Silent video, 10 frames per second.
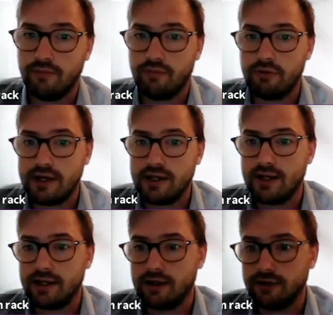
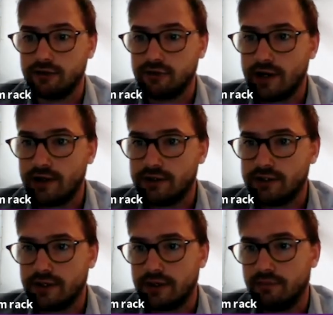preclinical
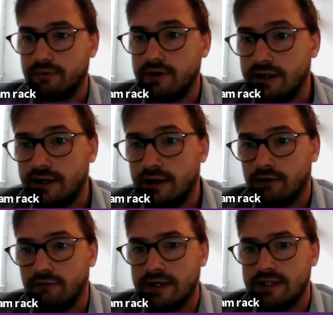trials and
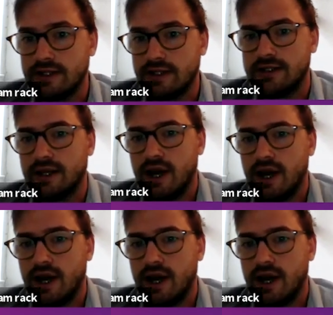preclinical research,